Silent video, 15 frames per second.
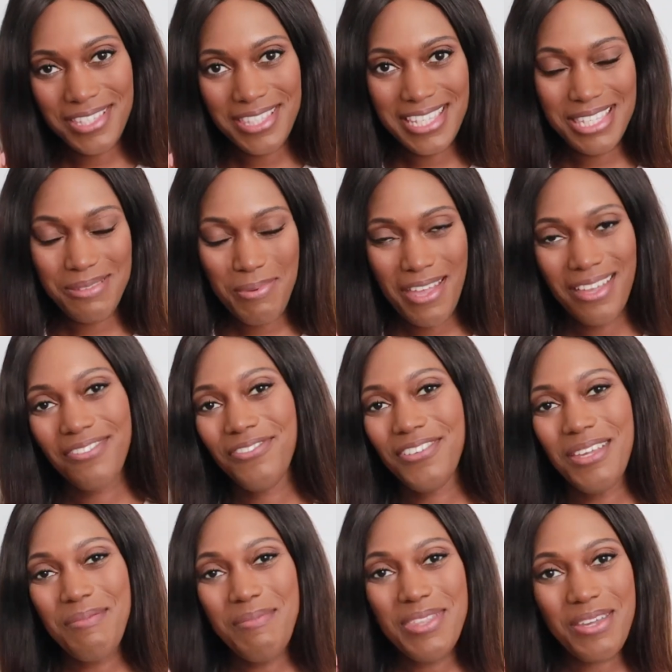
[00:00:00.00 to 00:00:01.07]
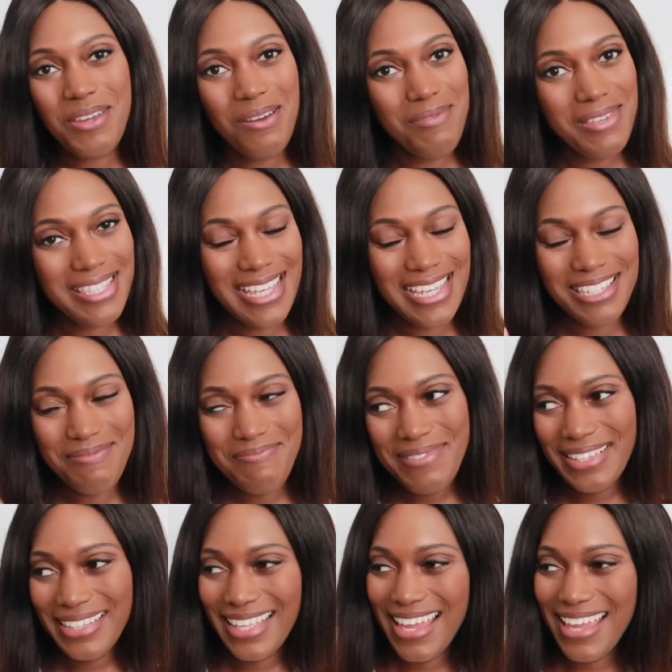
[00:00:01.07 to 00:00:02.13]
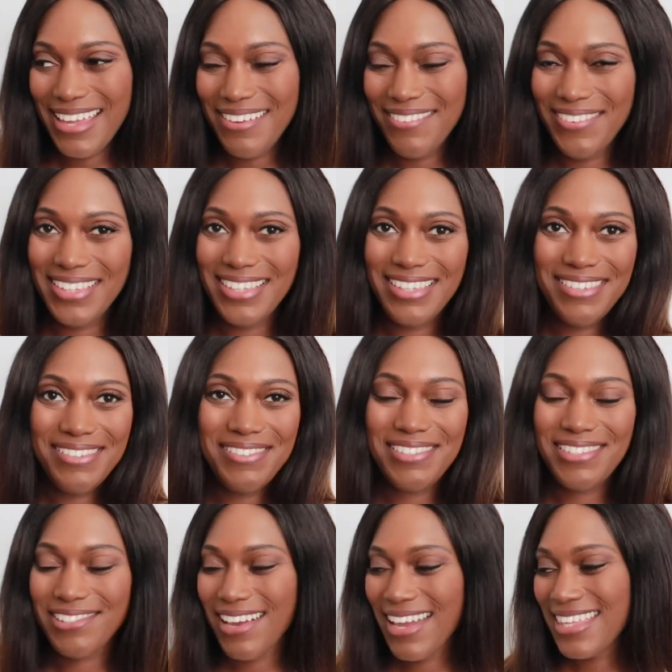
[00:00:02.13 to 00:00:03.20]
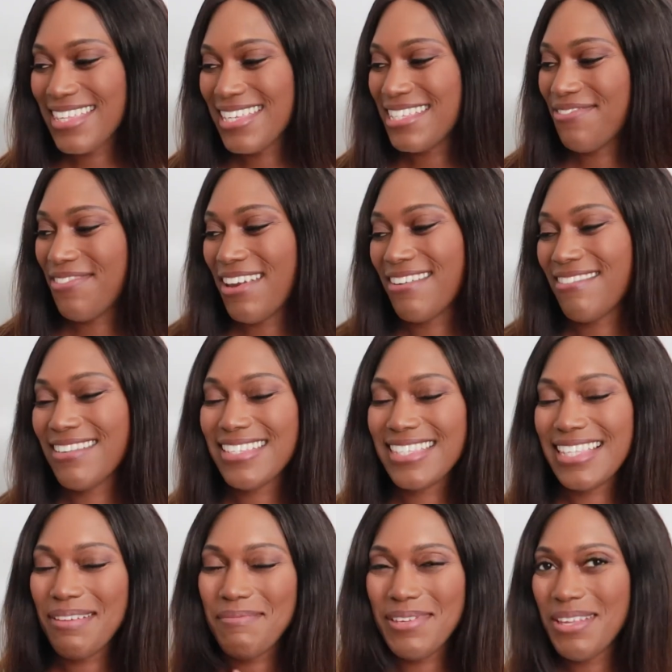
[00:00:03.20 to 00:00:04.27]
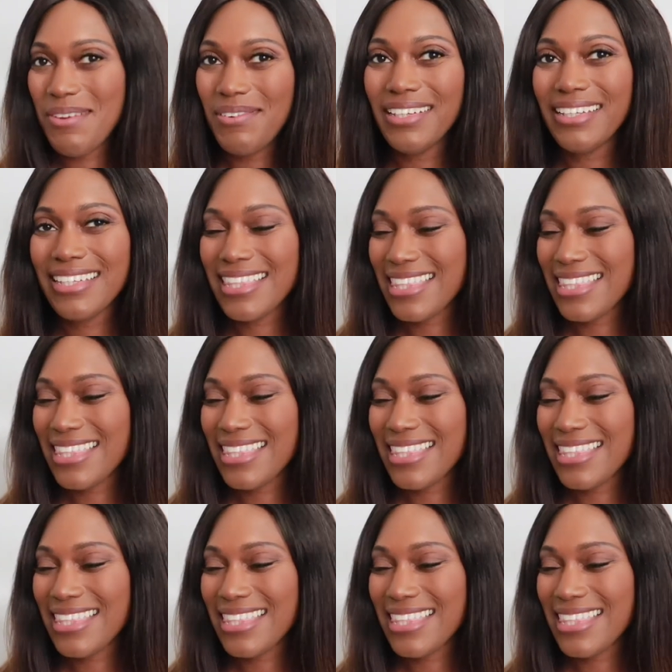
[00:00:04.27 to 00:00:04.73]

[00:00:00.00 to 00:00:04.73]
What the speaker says: on this perfume in the comment section below. When you try this fragrance, let me know what you